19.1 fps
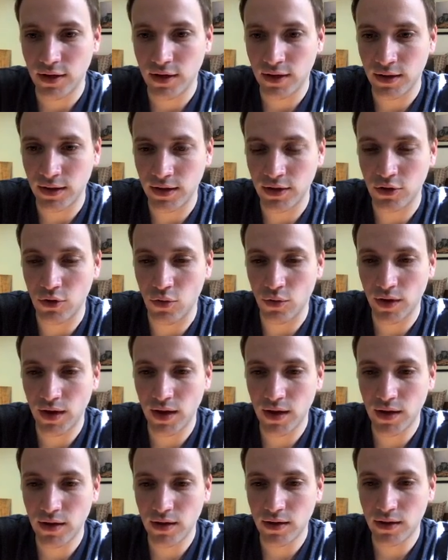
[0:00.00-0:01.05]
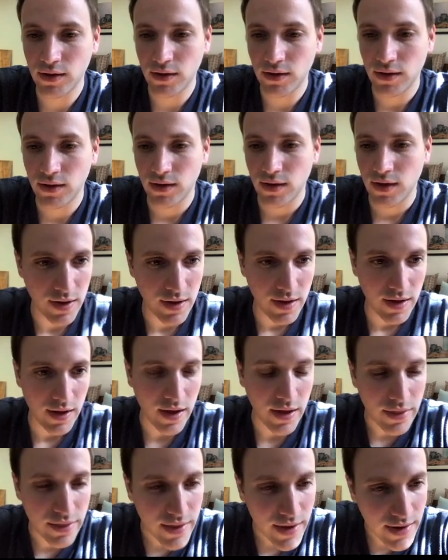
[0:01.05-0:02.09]
Click OK.
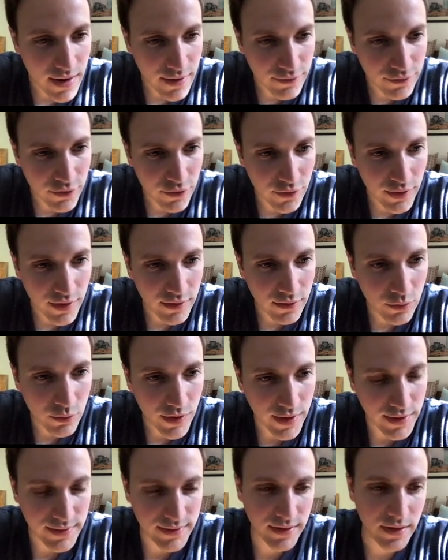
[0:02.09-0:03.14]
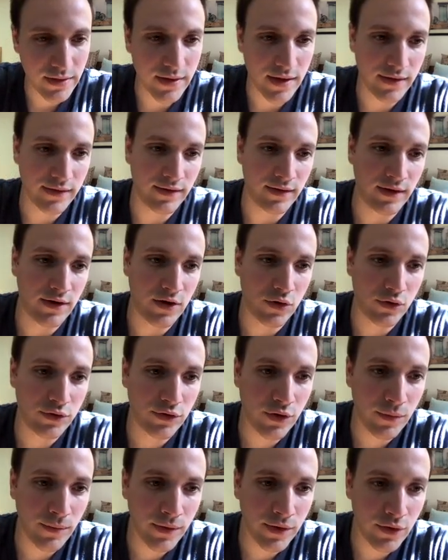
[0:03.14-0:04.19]
And then after it, we can see that in our
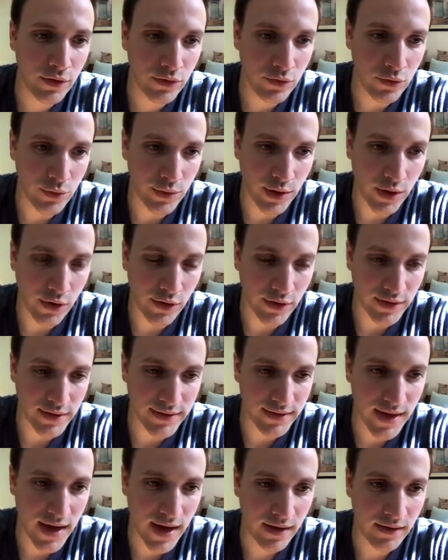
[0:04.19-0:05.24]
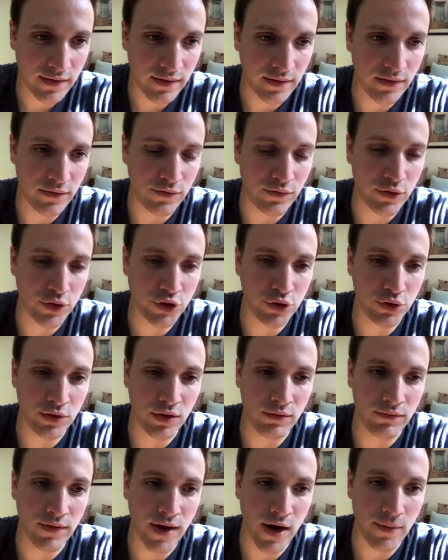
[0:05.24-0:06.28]
terminal, we are inside the virtual
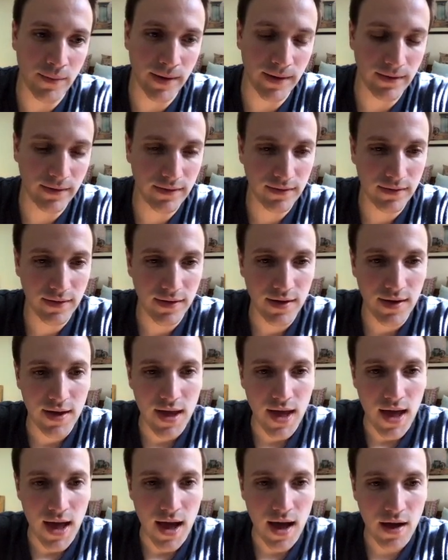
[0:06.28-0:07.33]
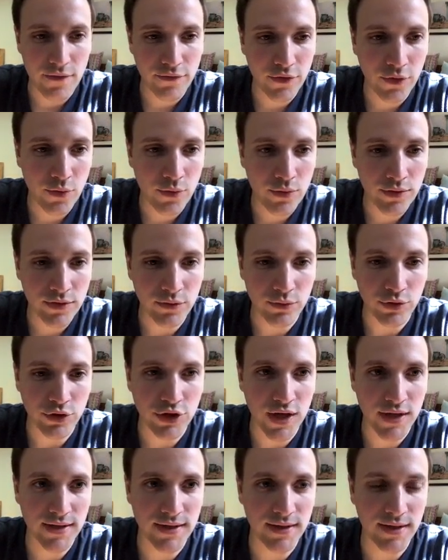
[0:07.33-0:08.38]
environment. Afterwards, we
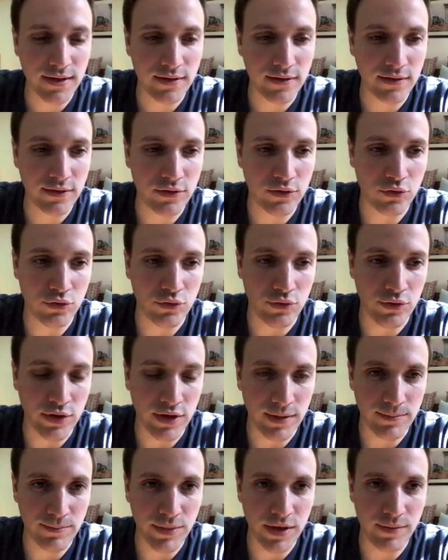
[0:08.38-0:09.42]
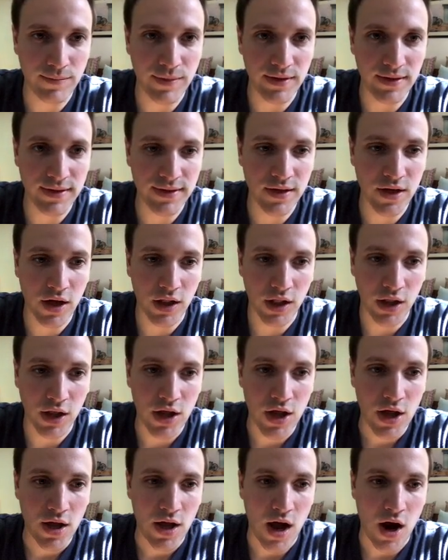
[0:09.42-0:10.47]
just need to pip install
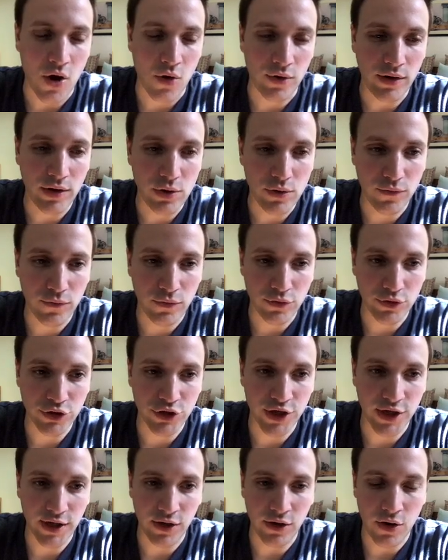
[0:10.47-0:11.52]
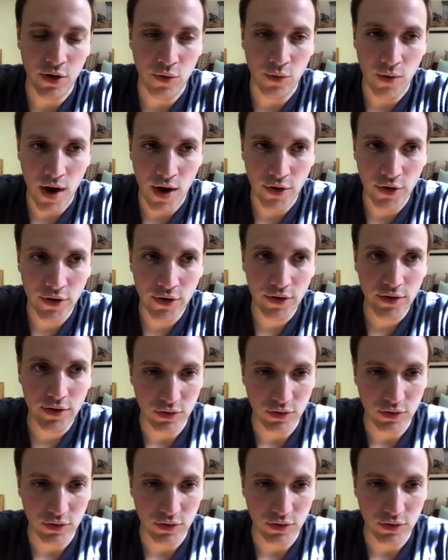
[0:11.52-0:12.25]
our neo4j runner.